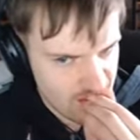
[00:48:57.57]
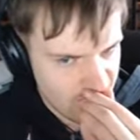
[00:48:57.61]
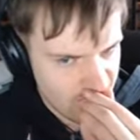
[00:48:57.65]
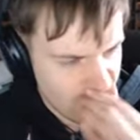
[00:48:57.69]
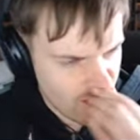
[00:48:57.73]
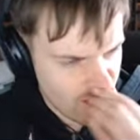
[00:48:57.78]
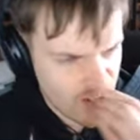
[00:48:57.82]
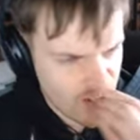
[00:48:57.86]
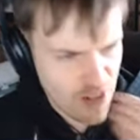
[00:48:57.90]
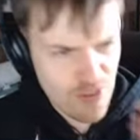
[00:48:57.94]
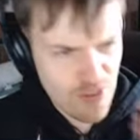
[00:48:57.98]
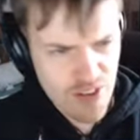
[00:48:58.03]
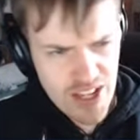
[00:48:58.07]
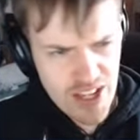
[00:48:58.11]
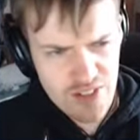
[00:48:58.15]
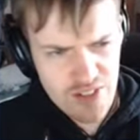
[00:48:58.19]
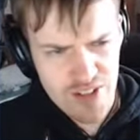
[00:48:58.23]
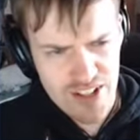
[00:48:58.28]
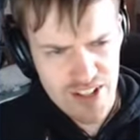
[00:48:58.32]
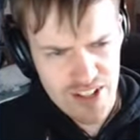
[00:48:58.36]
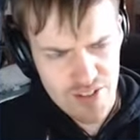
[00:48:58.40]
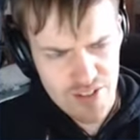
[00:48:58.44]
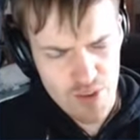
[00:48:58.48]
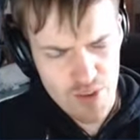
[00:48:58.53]
I'll go for
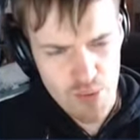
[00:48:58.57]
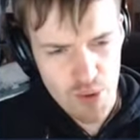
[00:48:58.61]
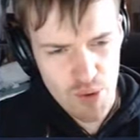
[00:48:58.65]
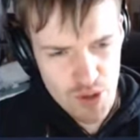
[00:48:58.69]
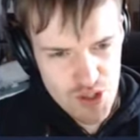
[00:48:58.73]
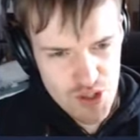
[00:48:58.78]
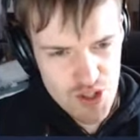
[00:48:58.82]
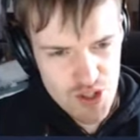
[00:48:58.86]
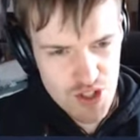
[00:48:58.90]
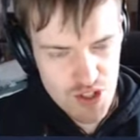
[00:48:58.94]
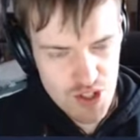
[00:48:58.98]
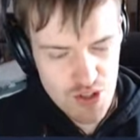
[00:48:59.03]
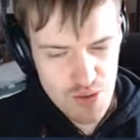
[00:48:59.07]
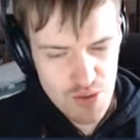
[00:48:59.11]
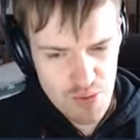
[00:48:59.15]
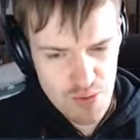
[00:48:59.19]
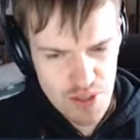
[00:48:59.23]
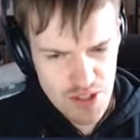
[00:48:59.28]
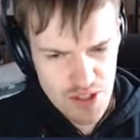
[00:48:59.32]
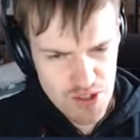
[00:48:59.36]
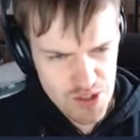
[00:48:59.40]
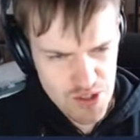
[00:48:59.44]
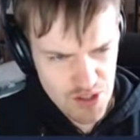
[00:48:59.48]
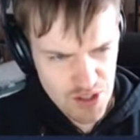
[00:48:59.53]
giving it the prostitute,
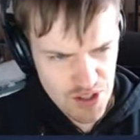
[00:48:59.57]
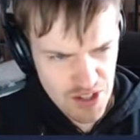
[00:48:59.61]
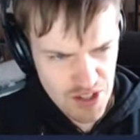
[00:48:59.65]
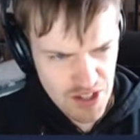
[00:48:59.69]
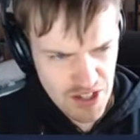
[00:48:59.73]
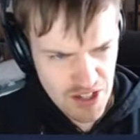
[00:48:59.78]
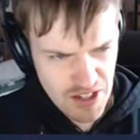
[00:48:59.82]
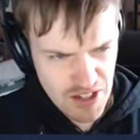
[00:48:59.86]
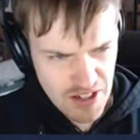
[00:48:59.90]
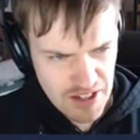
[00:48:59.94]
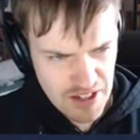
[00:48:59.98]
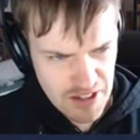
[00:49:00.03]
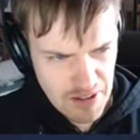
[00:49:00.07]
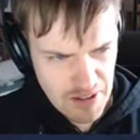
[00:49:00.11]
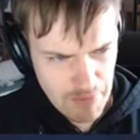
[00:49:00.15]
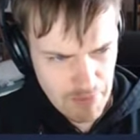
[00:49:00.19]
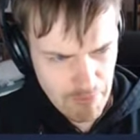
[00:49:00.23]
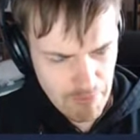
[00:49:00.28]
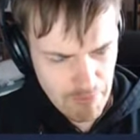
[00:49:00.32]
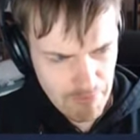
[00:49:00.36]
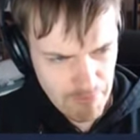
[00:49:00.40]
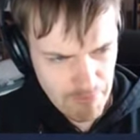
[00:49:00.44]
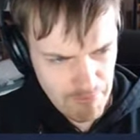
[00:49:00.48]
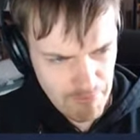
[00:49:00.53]
because I think,
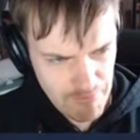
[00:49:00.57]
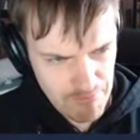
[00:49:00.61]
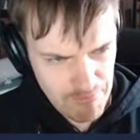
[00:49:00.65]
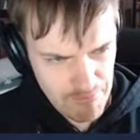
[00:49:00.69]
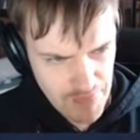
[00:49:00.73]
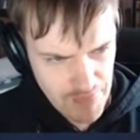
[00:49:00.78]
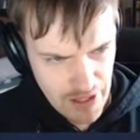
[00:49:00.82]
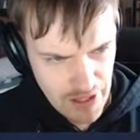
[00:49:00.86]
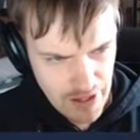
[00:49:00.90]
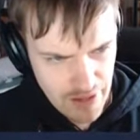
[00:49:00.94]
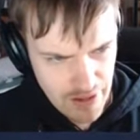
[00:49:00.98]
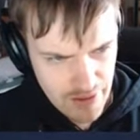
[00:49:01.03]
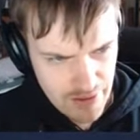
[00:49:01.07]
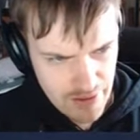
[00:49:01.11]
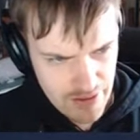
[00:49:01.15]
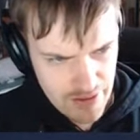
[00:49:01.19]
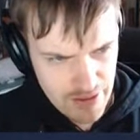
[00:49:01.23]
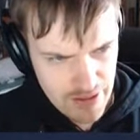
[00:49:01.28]
um, yeah.